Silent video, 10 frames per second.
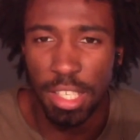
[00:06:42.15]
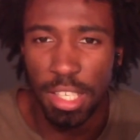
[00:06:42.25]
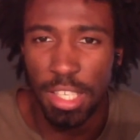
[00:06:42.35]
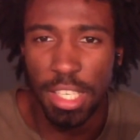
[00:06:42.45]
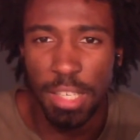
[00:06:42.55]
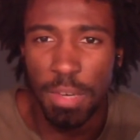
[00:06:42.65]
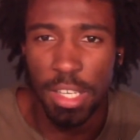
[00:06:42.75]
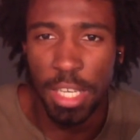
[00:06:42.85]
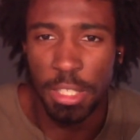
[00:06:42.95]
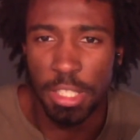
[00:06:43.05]
he didn't want
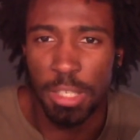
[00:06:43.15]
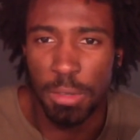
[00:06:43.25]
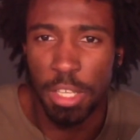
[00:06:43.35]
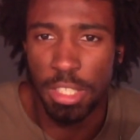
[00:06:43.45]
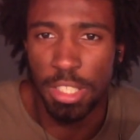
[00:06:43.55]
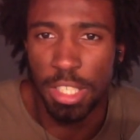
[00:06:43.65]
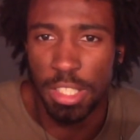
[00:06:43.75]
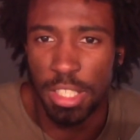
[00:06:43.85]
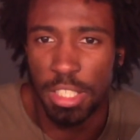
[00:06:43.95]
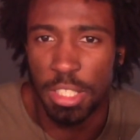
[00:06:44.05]
to answer the question because he
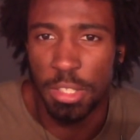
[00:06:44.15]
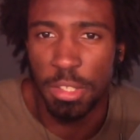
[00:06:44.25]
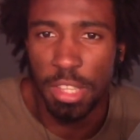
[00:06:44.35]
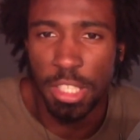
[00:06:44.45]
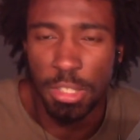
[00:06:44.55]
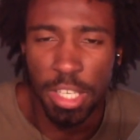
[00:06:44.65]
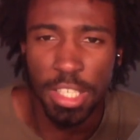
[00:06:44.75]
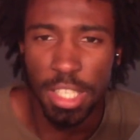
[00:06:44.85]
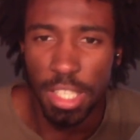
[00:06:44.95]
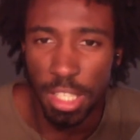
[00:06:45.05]
just knew the
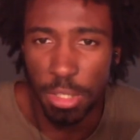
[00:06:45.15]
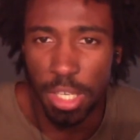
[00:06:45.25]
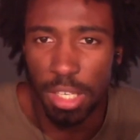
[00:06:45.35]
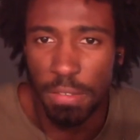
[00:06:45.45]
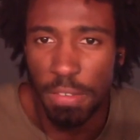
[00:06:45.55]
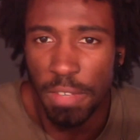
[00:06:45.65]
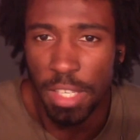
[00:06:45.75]
dread the dread of